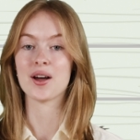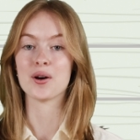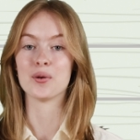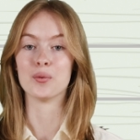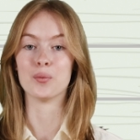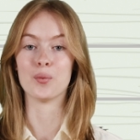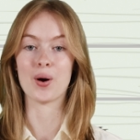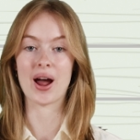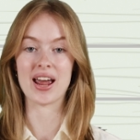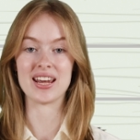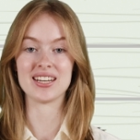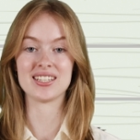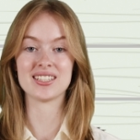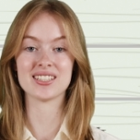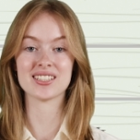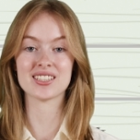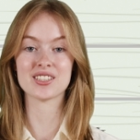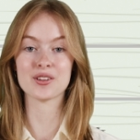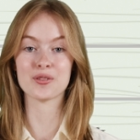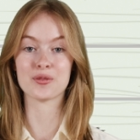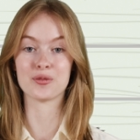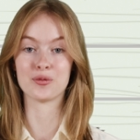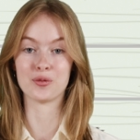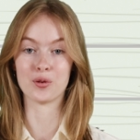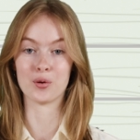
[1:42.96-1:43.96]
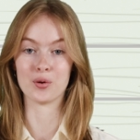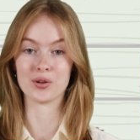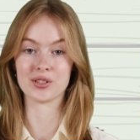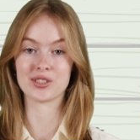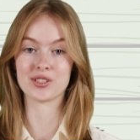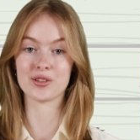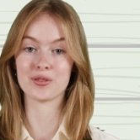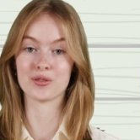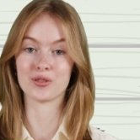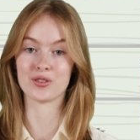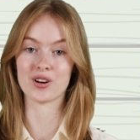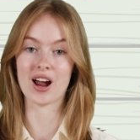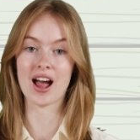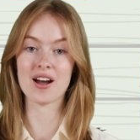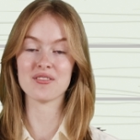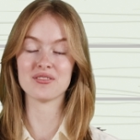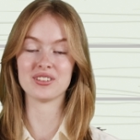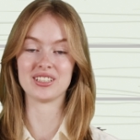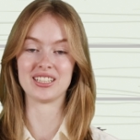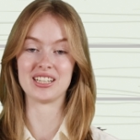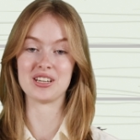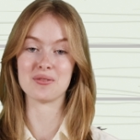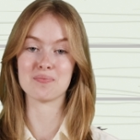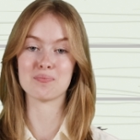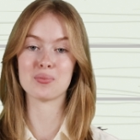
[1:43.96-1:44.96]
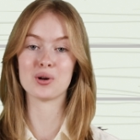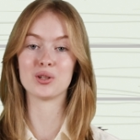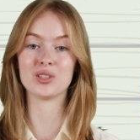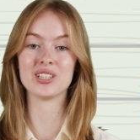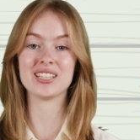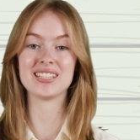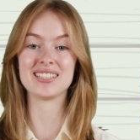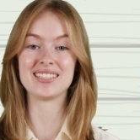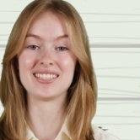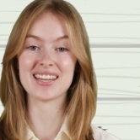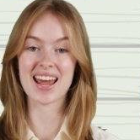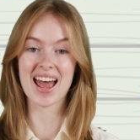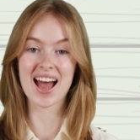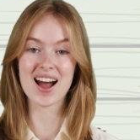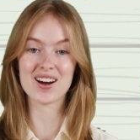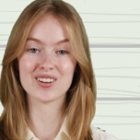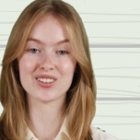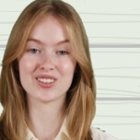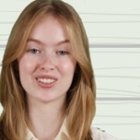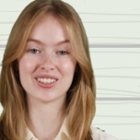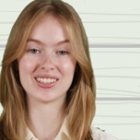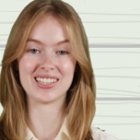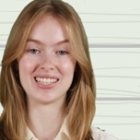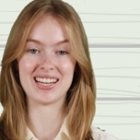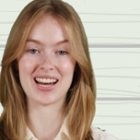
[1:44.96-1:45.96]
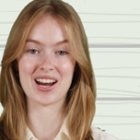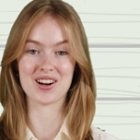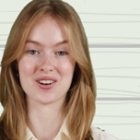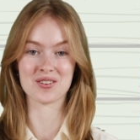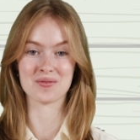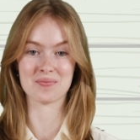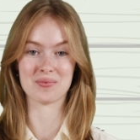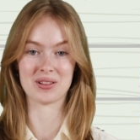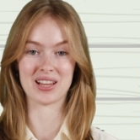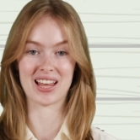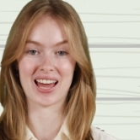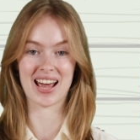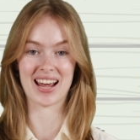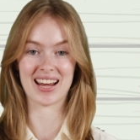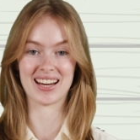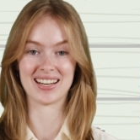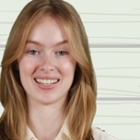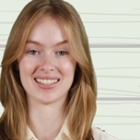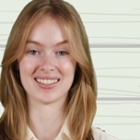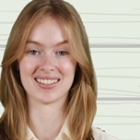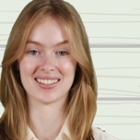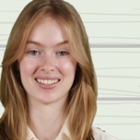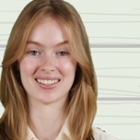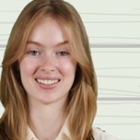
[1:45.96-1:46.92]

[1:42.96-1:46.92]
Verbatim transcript: weight is the force of gravity pulling down on the aeroplane.